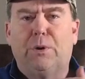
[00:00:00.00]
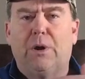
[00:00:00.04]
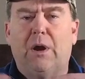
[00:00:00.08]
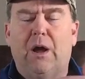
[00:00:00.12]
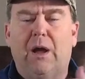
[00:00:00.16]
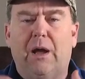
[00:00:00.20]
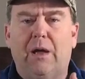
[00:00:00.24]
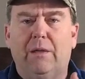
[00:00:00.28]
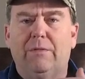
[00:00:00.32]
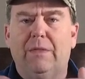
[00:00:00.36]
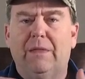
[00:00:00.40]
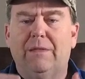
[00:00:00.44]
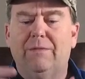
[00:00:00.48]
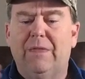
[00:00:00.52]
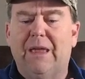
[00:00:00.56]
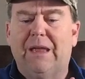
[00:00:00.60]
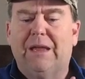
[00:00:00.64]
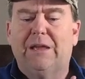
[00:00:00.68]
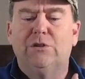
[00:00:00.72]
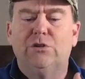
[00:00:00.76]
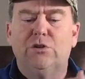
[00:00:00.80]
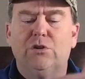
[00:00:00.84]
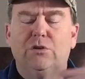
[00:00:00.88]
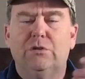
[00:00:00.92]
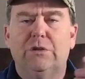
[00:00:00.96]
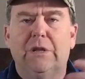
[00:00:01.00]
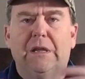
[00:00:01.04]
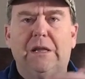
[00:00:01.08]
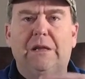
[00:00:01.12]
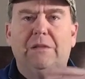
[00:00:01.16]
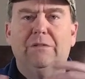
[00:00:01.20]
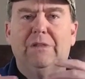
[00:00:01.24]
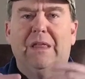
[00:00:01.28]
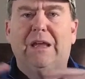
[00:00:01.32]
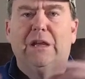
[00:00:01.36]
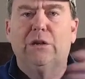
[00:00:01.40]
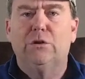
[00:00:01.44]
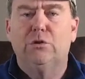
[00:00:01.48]
uh, they can they,
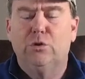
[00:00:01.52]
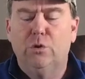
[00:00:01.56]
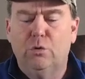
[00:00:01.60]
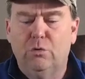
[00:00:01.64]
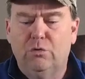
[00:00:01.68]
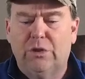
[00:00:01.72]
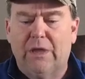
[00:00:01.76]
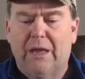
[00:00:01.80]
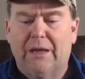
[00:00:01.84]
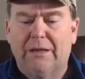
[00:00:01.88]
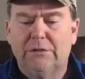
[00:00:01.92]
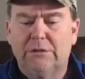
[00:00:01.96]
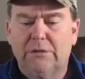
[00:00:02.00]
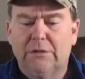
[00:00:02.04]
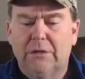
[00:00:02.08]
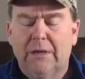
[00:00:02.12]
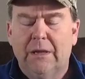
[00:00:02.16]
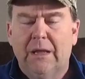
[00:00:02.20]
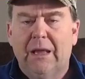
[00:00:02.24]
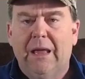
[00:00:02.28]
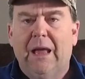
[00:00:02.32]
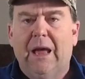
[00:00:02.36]
they can do things.